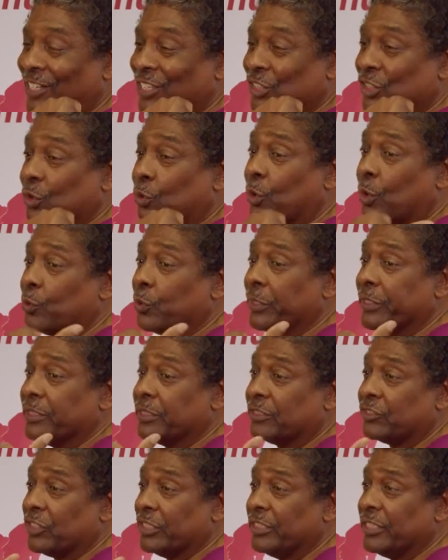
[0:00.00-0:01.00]
So what
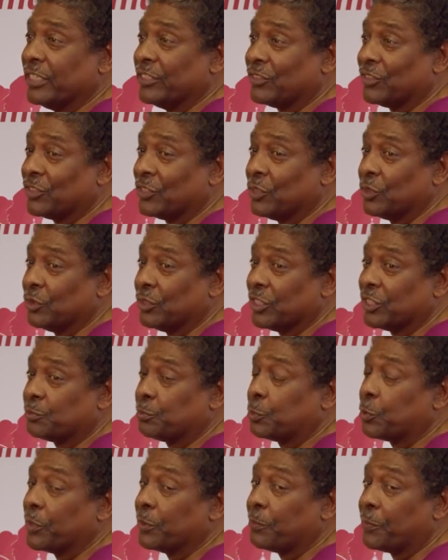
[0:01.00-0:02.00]
she needs to do is
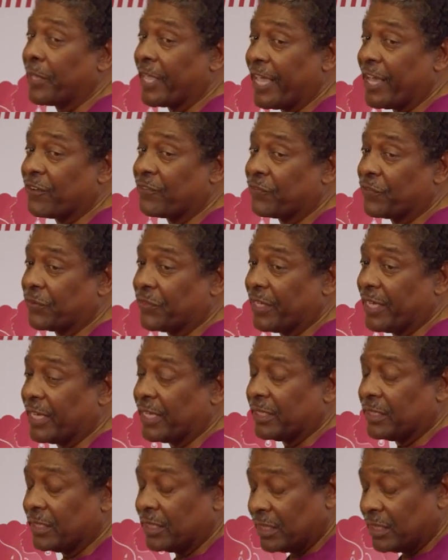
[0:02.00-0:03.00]
prepare for that.